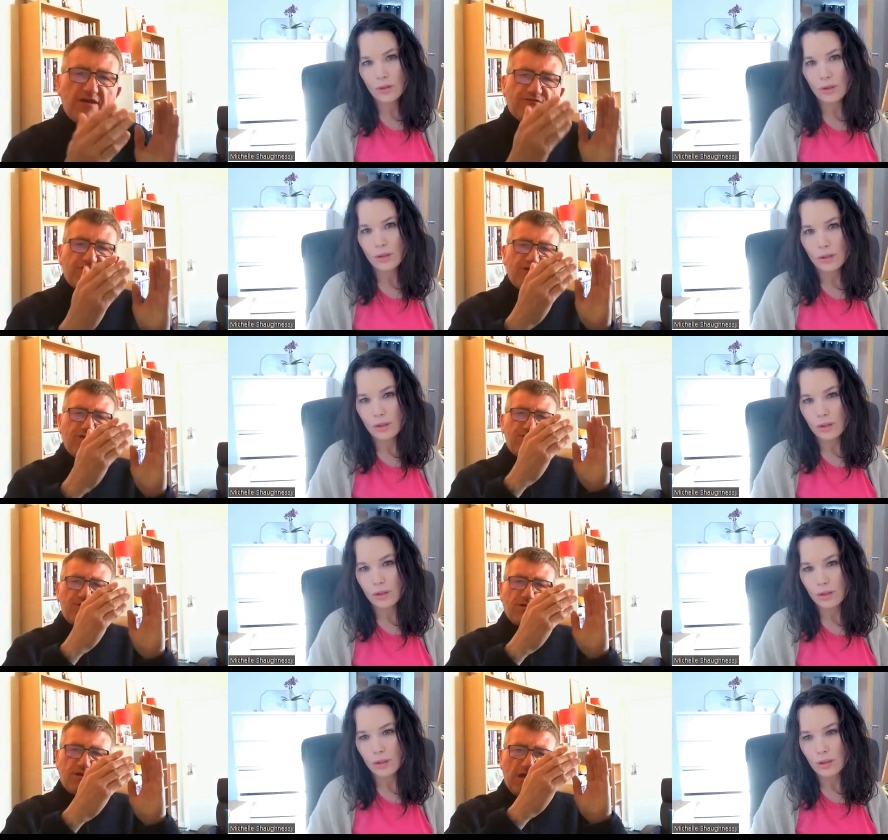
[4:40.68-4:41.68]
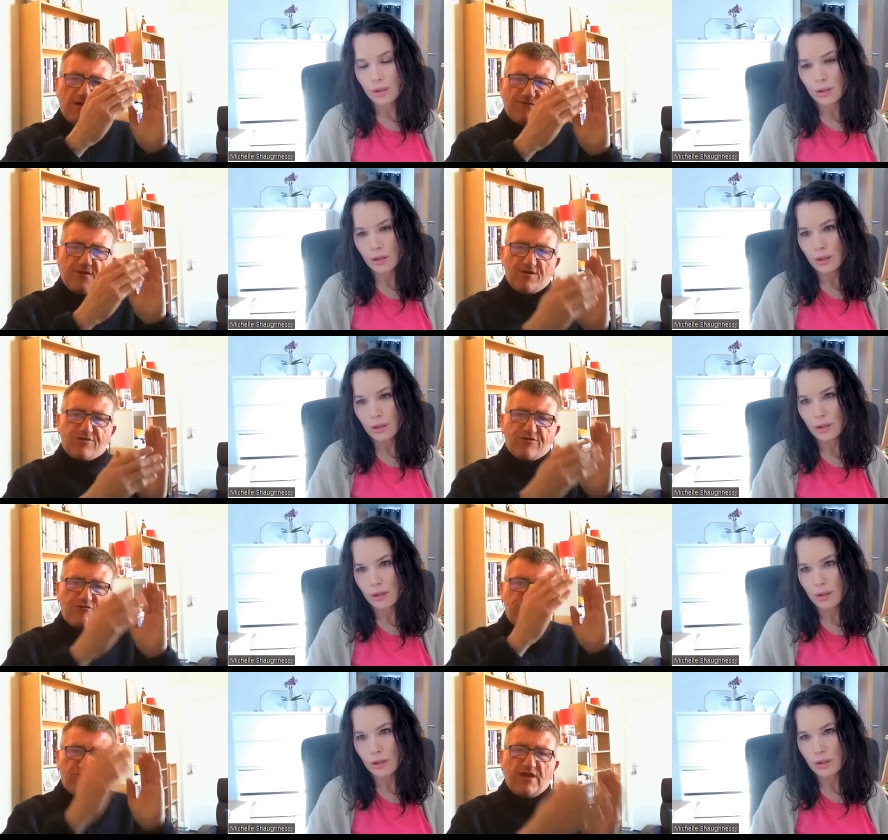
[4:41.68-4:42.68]
Speaker 1: have to you have to go
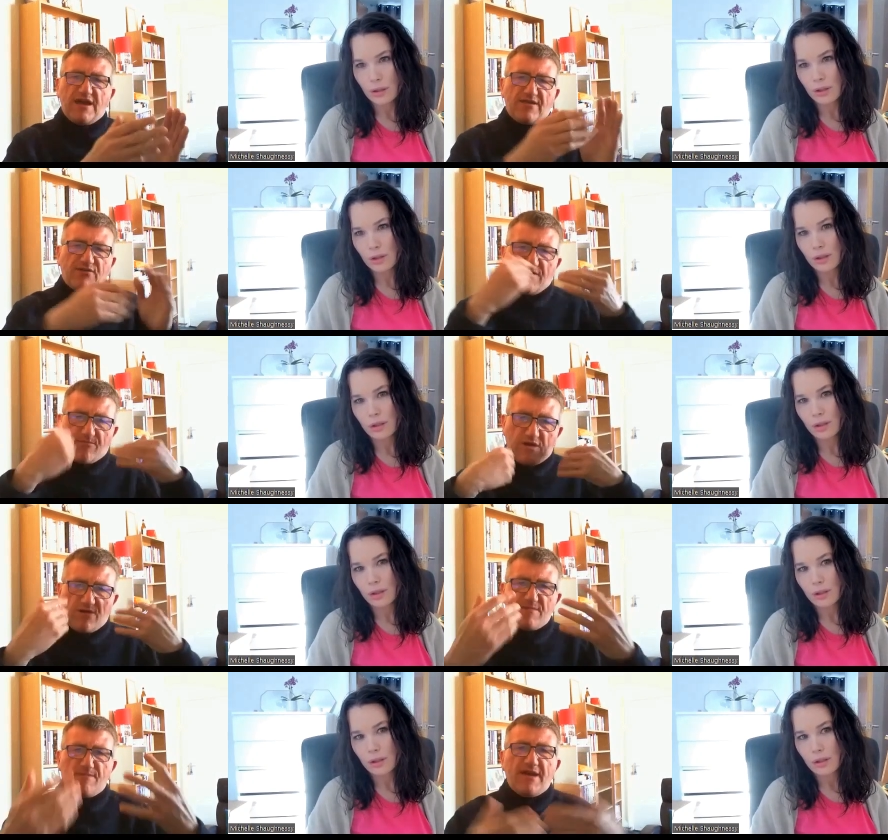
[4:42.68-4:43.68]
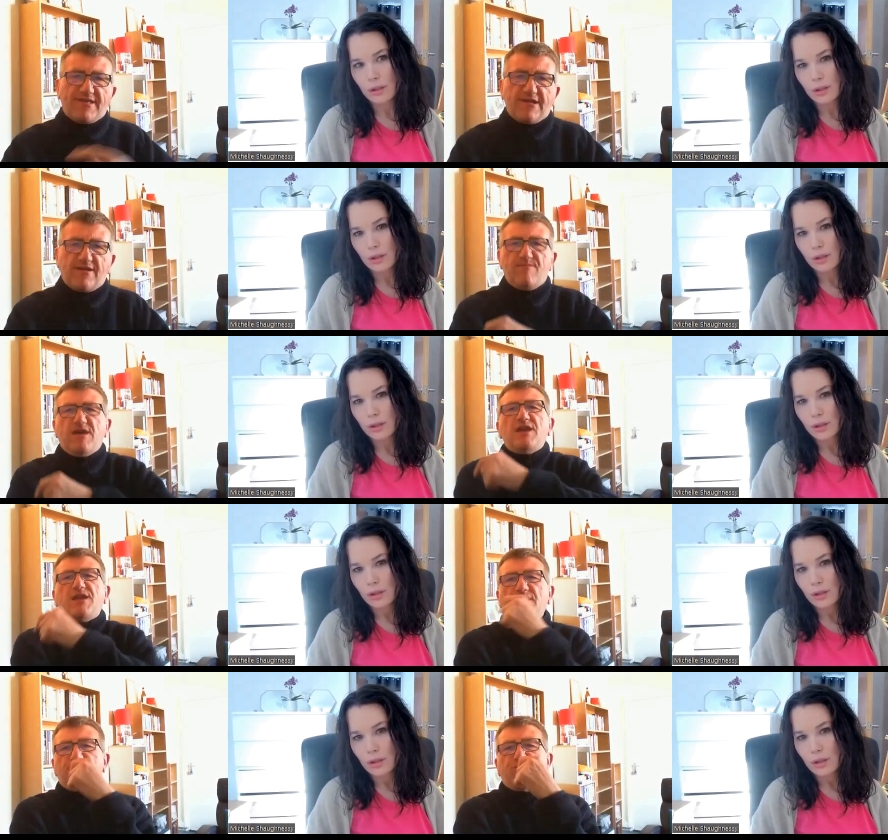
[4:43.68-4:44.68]
through that to become a better
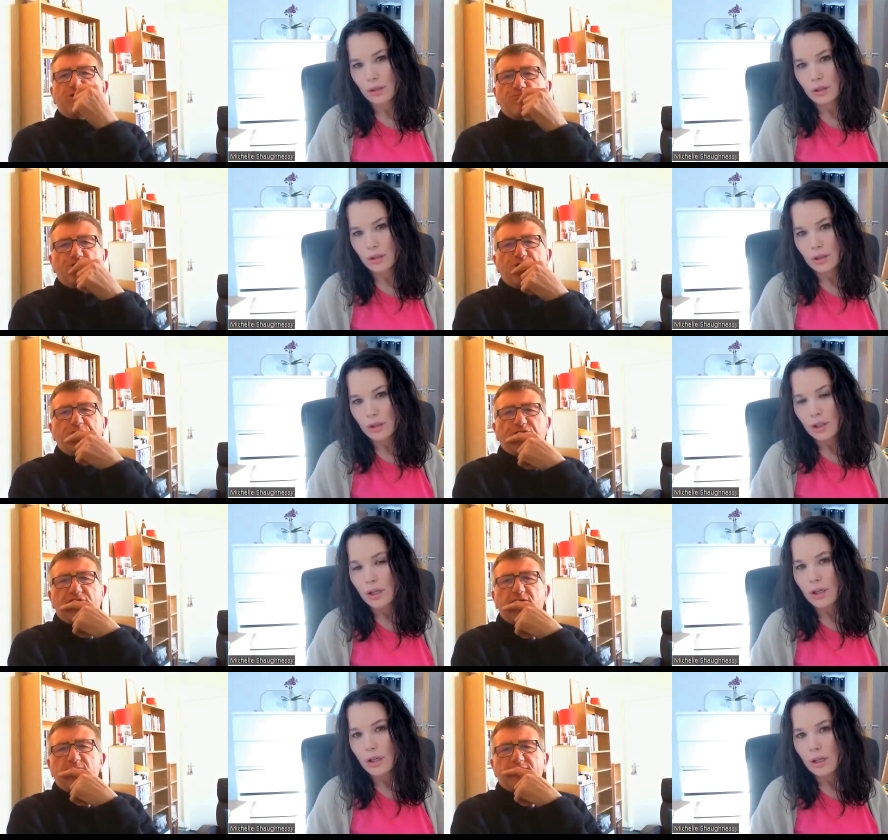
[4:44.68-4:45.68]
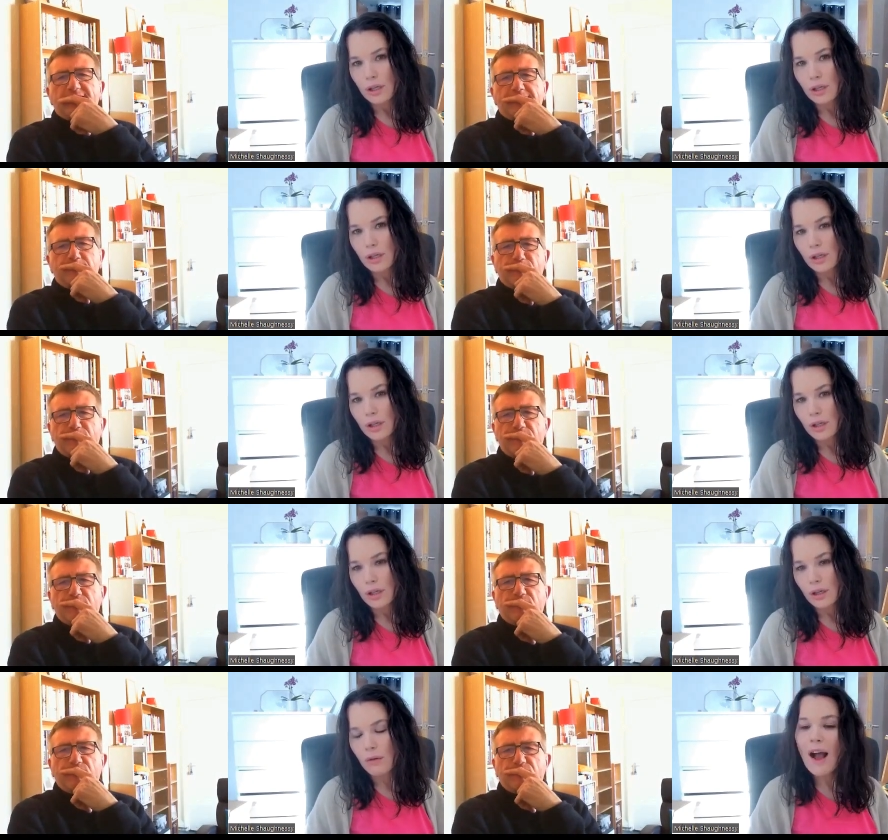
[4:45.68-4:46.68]
comedian. Would would you agree with that?
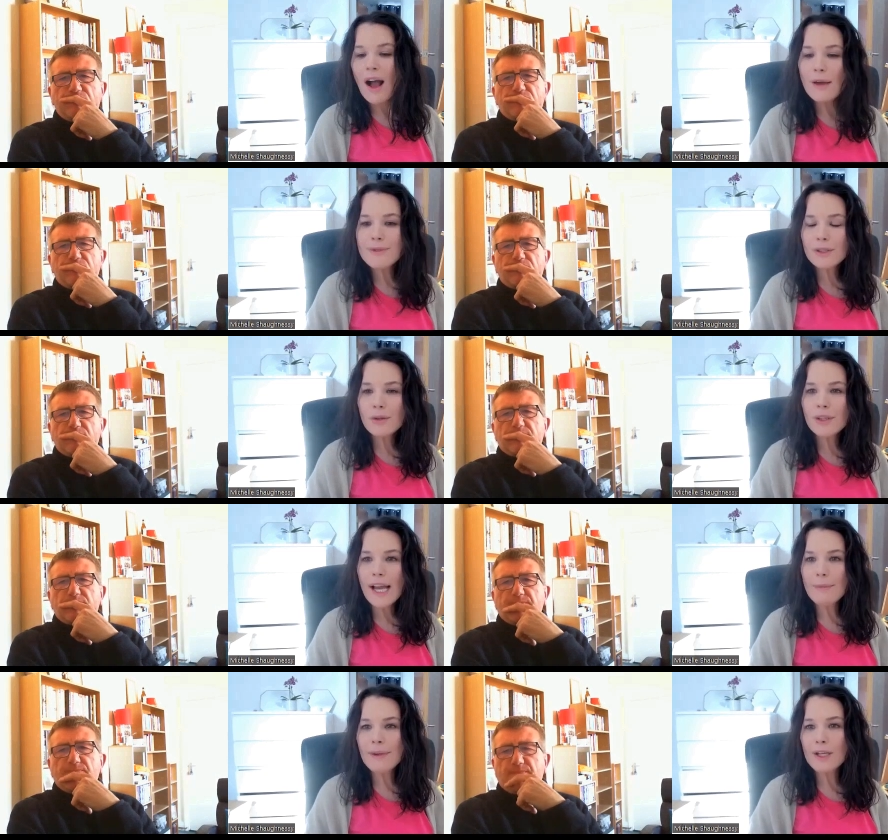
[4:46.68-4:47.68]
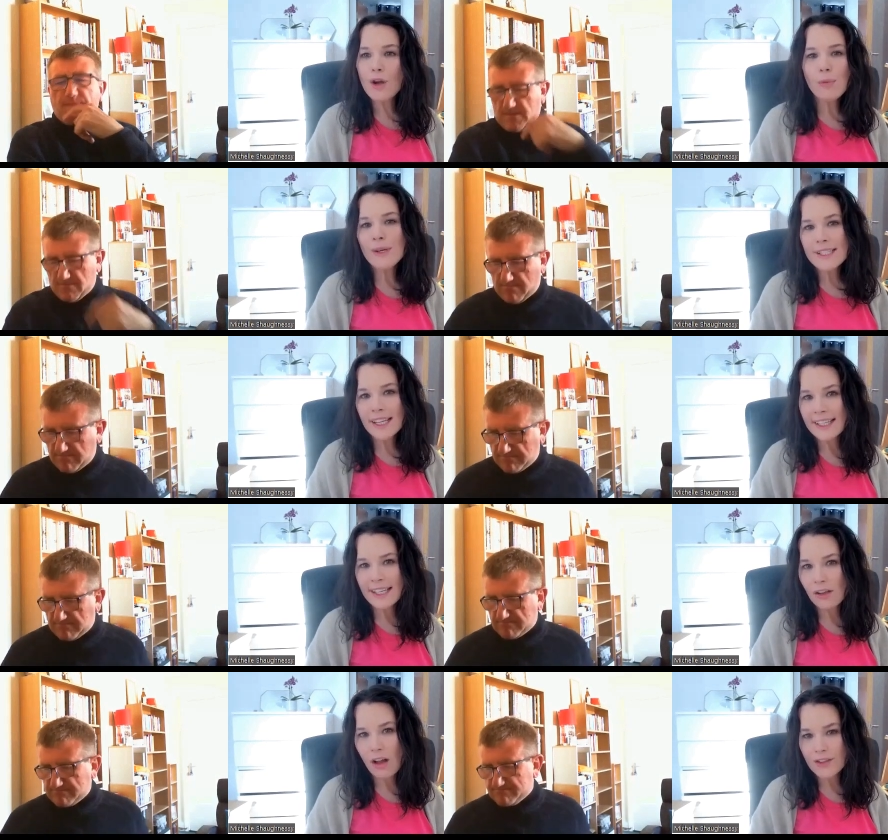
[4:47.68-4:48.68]
Speaker 2: Well, absolutely. I mean, nobody's going to
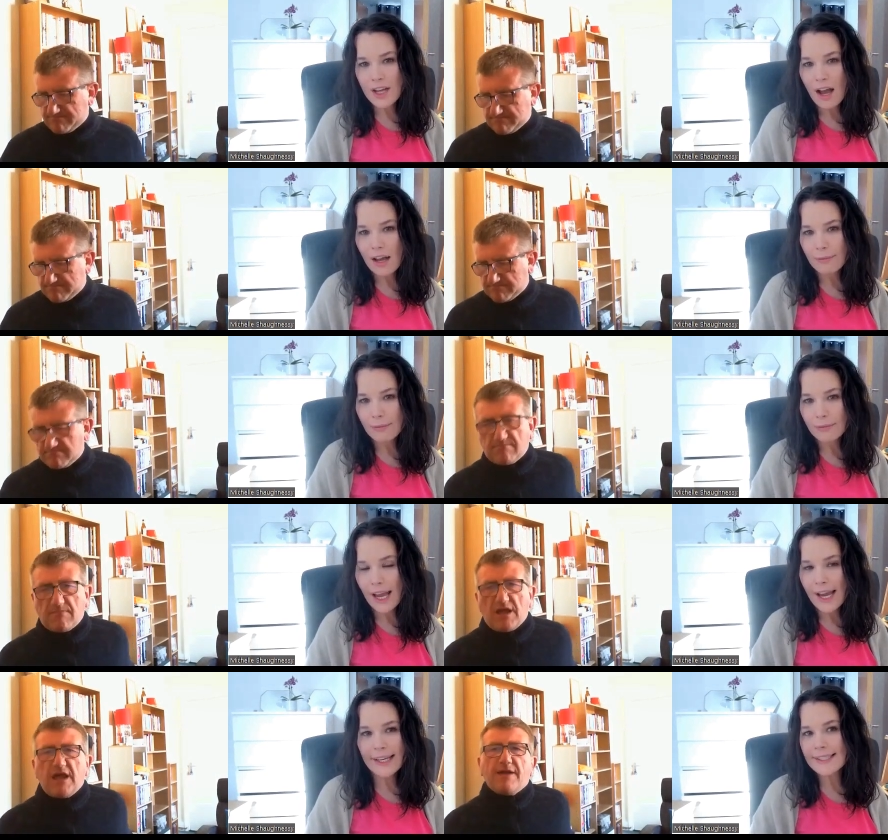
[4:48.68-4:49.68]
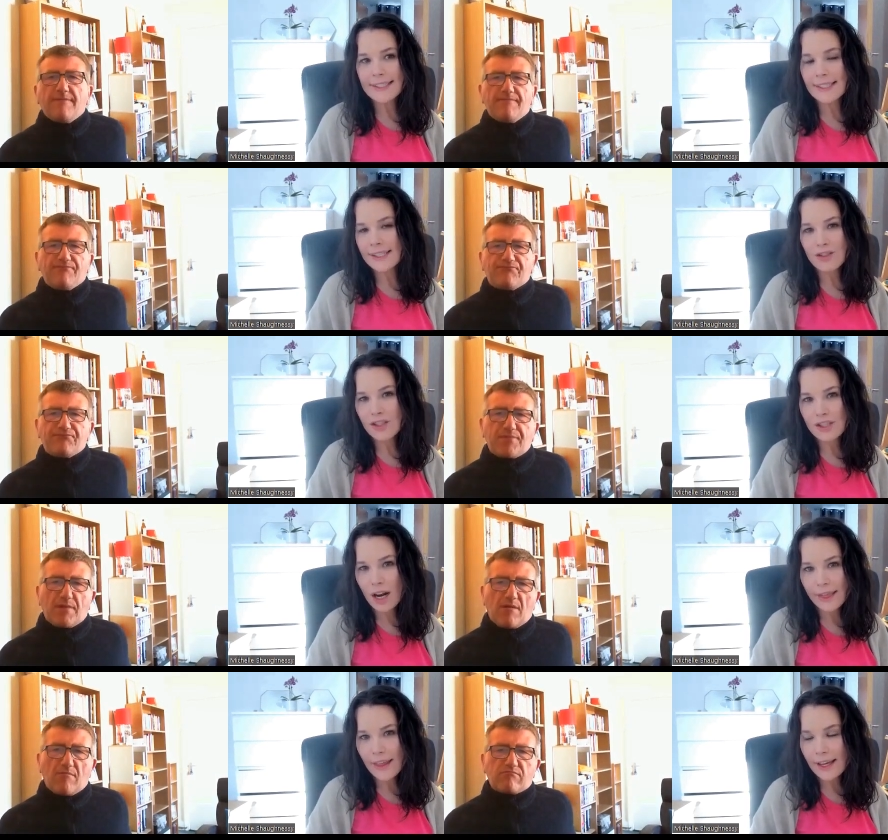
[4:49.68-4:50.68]
kill all the time. Like, it's, yeah. it's just not a
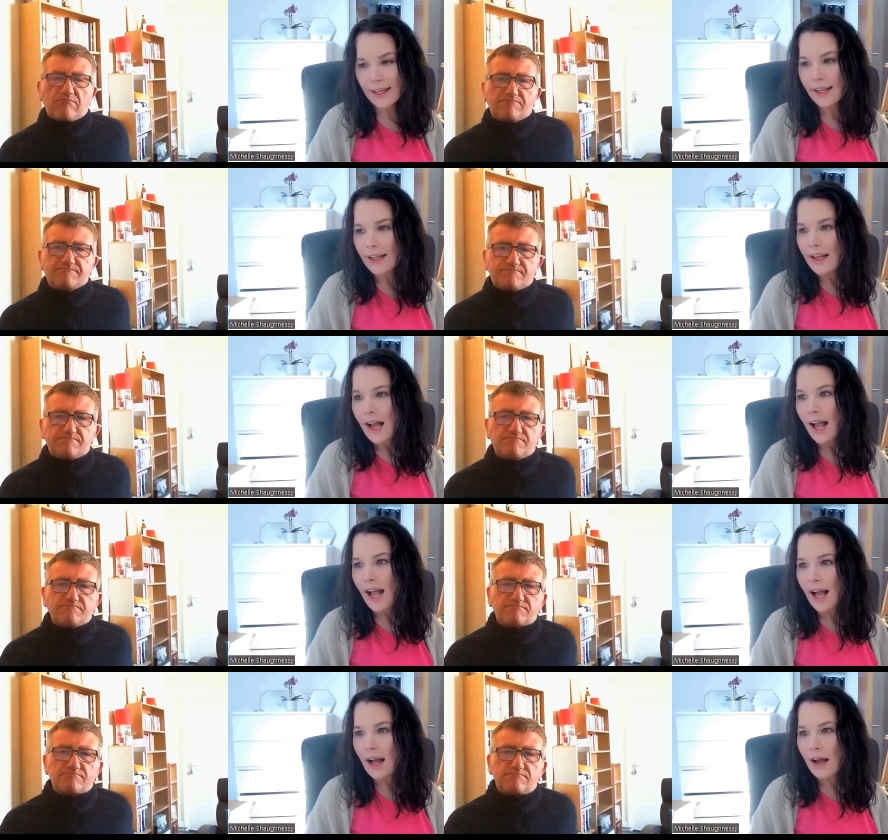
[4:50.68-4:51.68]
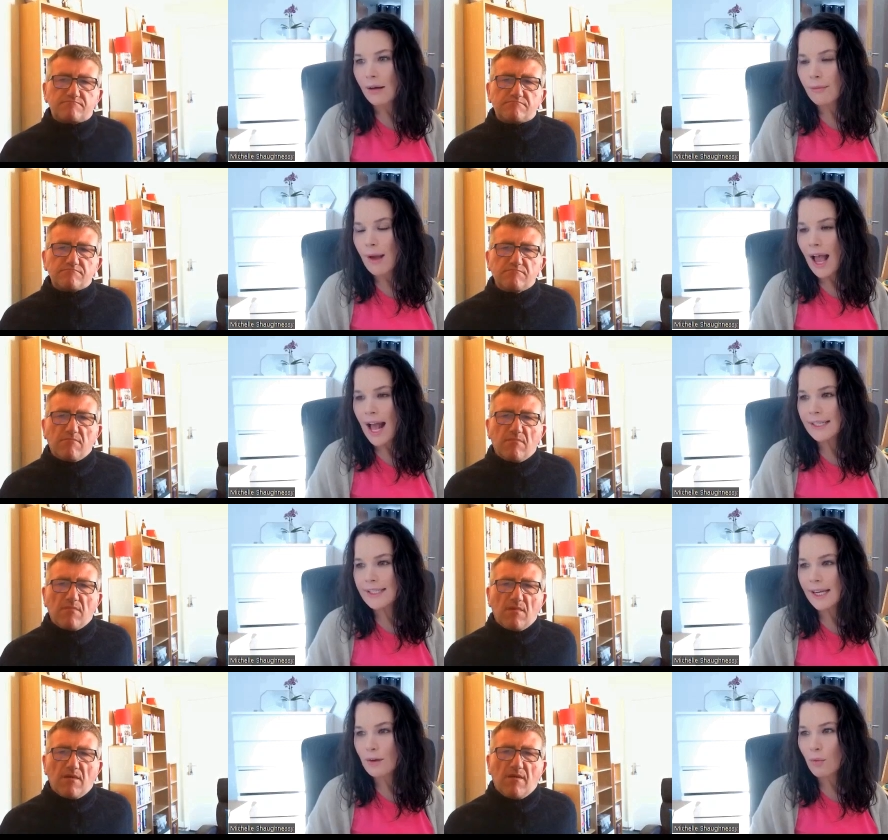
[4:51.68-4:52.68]
thing. Um, and it's like